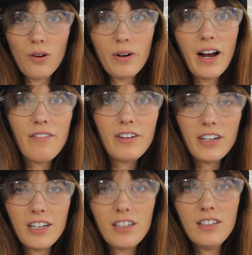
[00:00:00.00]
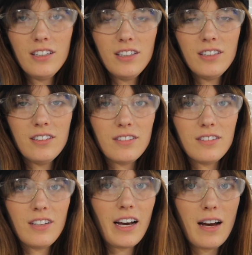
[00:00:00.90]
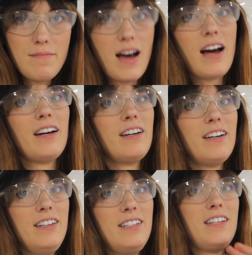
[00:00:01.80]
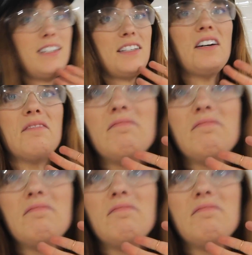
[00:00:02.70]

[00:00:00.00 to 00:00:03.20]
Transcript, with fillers: or whenever I come back and this thing's done.